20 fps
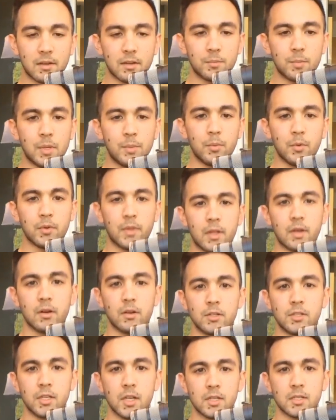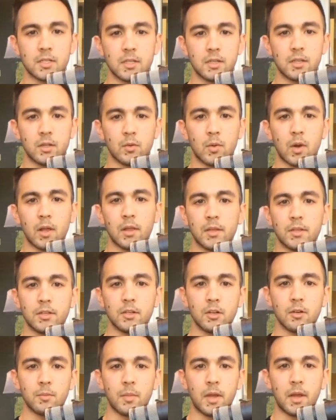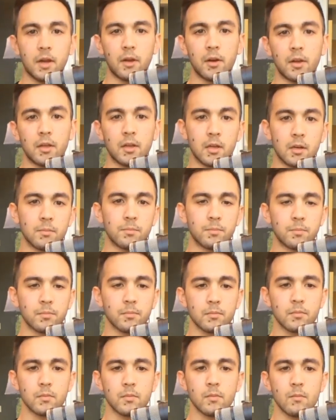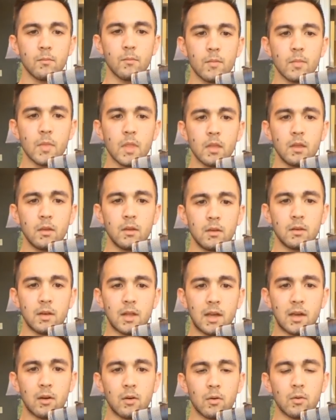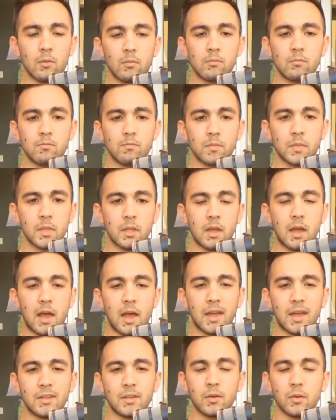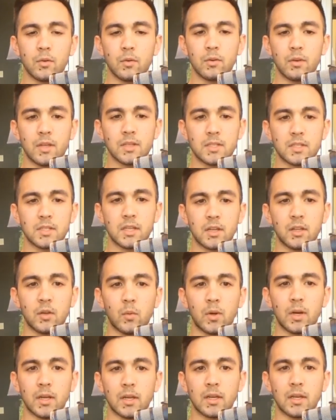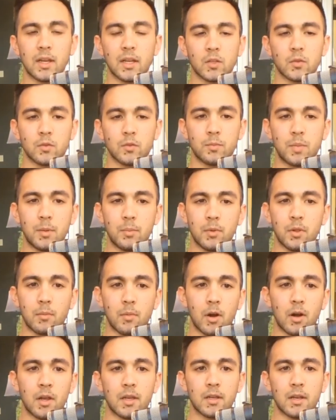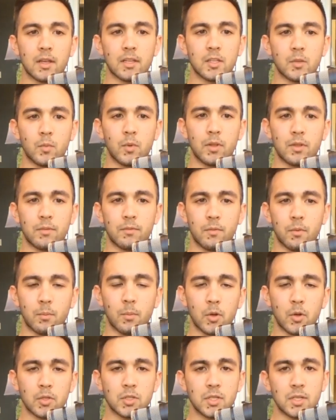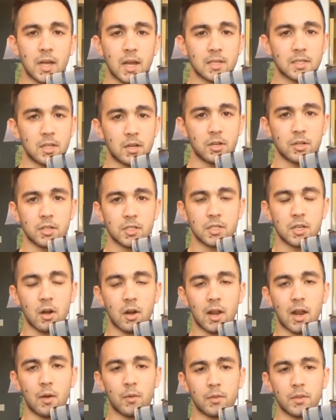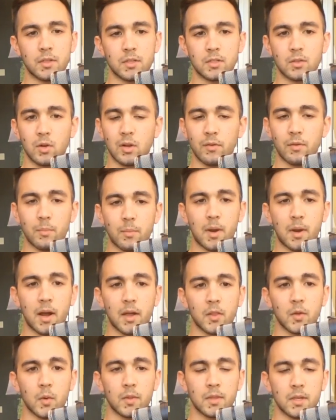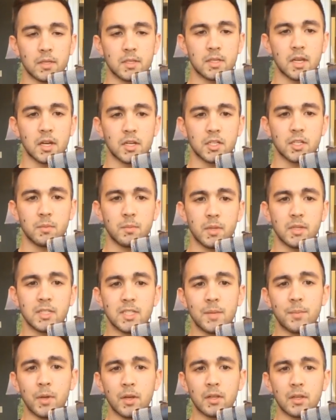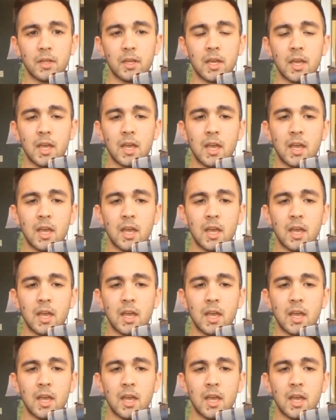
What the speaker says: to people that are just in the Raleigh-Durham area. Now, I don't necessarily want to connect with people I'm already connected with. For most of you guys that are just starting out with this, don't even bother with this section. But typically,